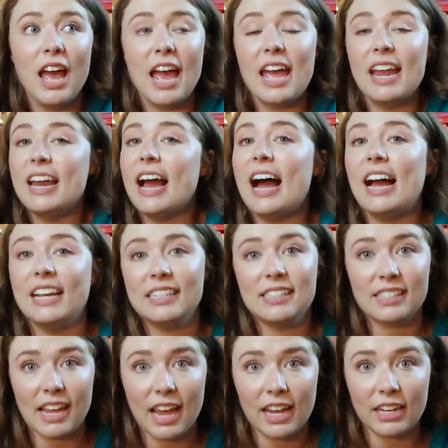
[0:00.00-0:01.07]
an
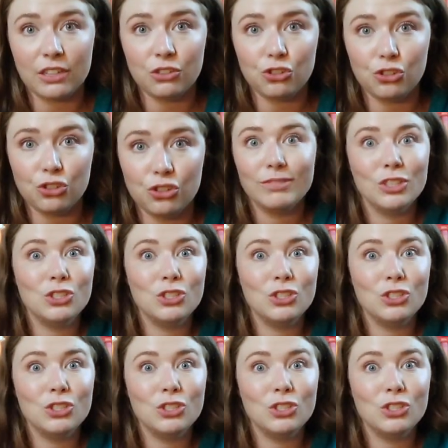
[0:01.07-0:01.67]
ice age.